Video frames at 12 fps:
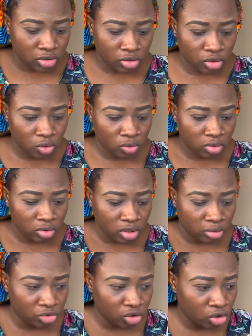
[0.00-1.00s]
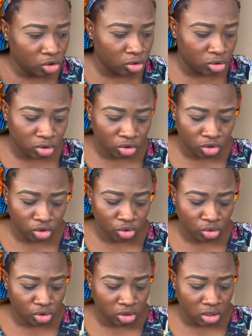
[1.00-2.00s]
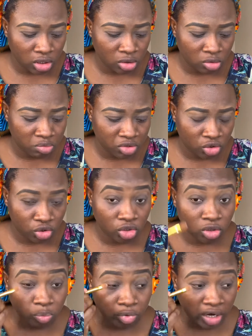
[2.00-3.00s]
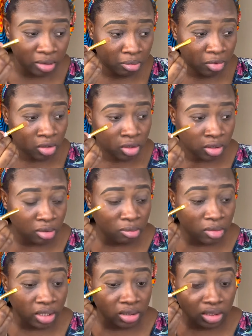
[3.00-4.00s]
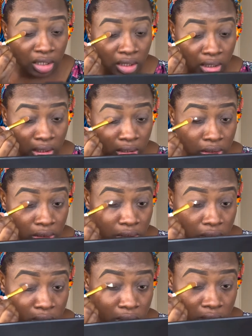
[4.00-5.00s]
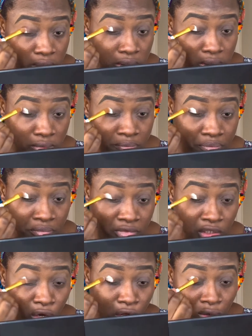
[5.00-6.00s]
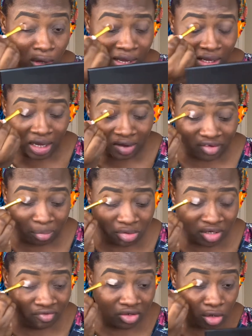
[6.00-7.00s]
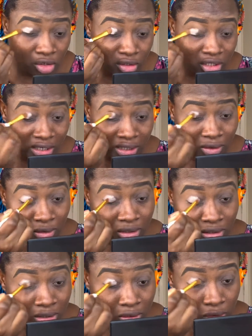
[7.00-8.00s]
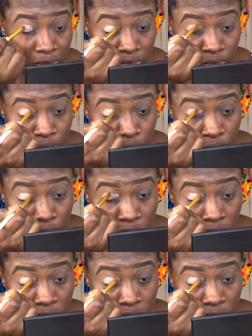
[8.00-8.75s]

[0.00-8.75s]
So I'm just gonna use a little bit to just prime my entire eyelid. The color I have, I believe the color that I got is the color 2.